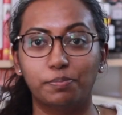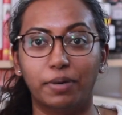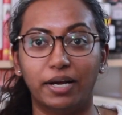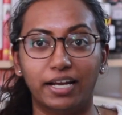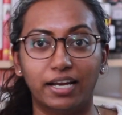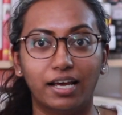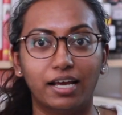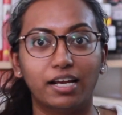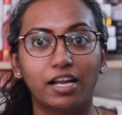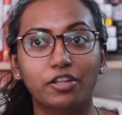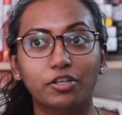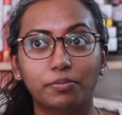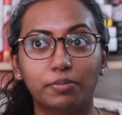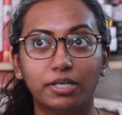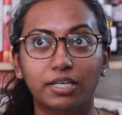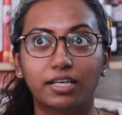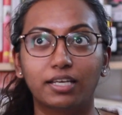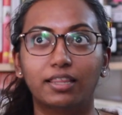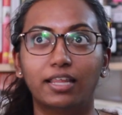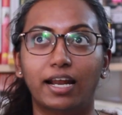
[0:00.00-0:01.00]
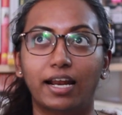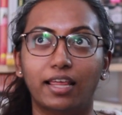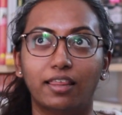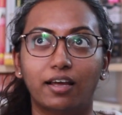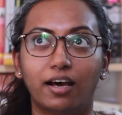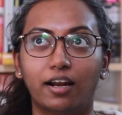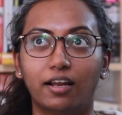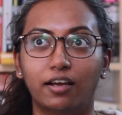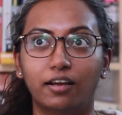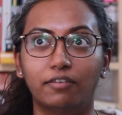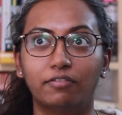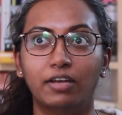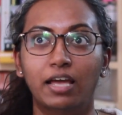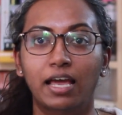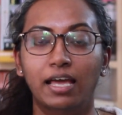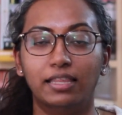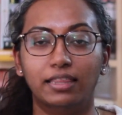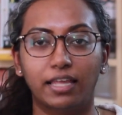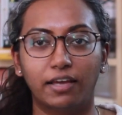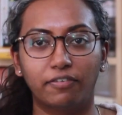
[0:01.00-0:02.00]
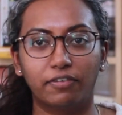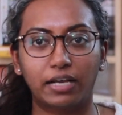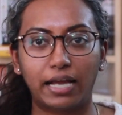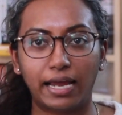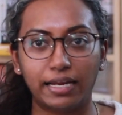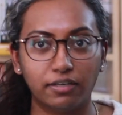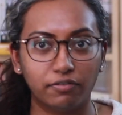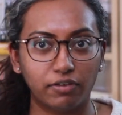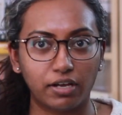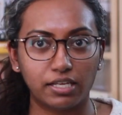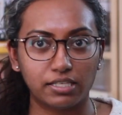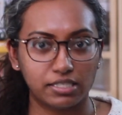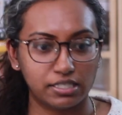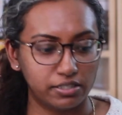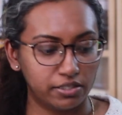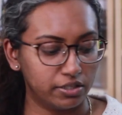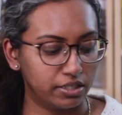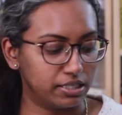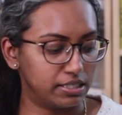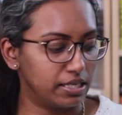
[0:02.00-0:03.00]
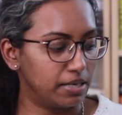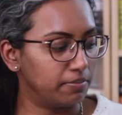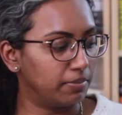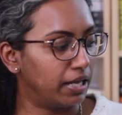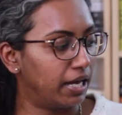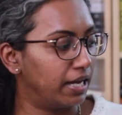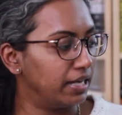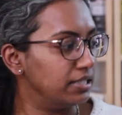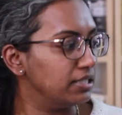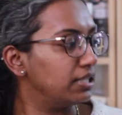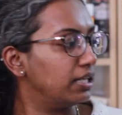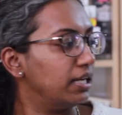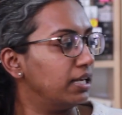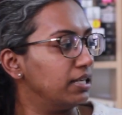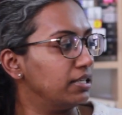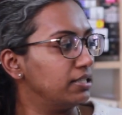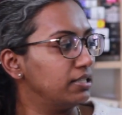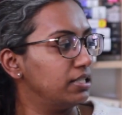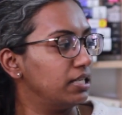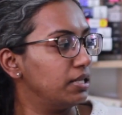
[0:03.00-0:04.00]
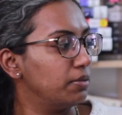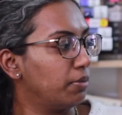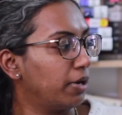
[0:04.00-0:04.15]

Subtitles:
But another book that I thought of that kind of falls into the same lines is To